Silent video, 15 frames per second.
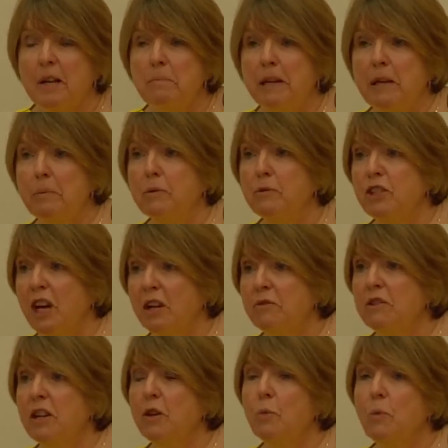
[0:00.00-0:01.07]
People
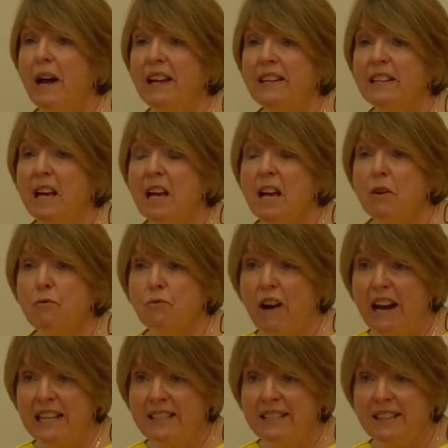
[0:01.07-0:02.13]
don't know when
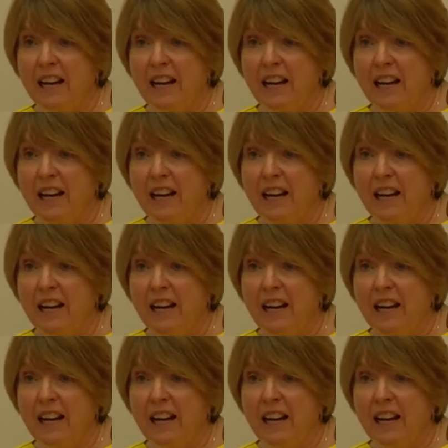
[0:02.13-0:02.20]
rains